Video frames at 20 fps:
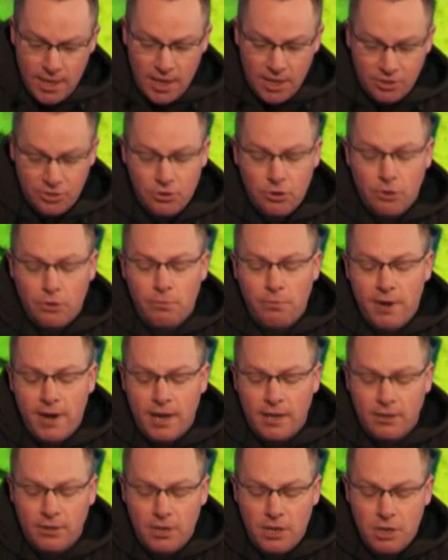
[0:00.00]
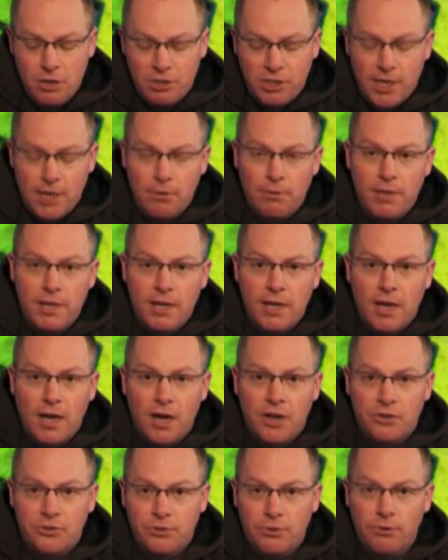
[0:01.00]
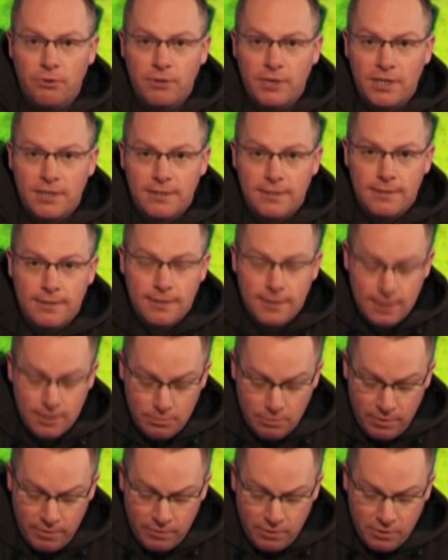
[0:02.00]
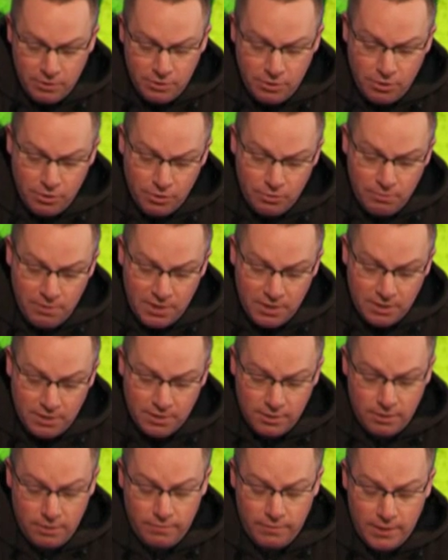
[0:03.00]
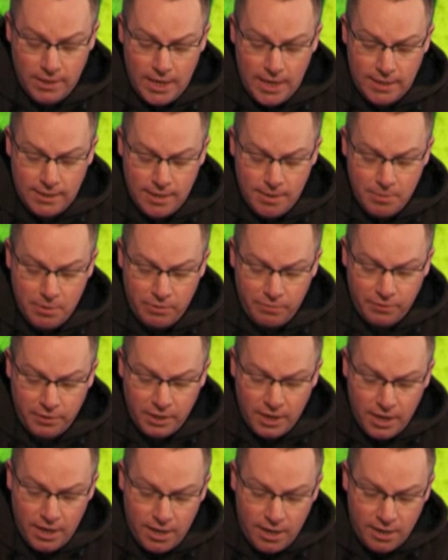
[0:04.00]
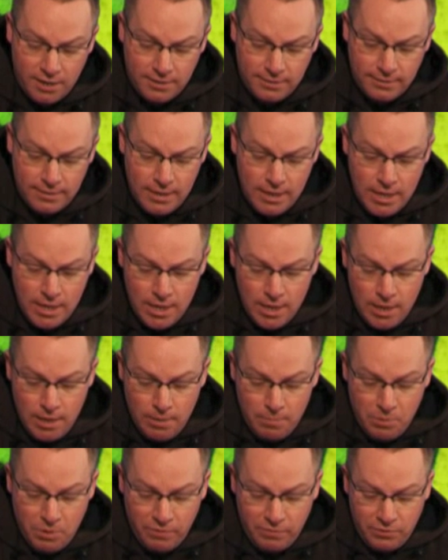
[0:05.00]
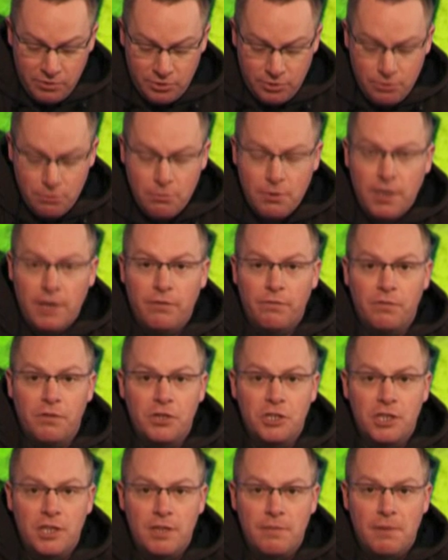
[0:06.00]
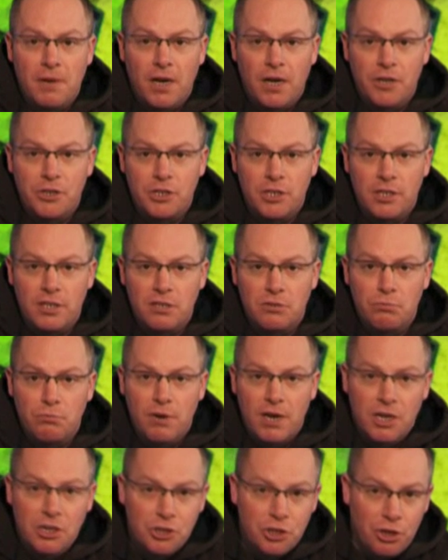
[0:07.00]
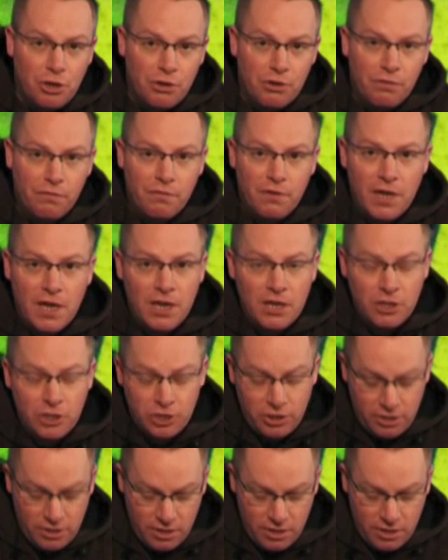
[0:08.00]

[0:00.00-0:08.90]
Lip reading: It's not a rig that you generally cast long distances with, because you've got the risk of the lead coming off of the cast. But for stalking fish in the margins, rig-shy fish,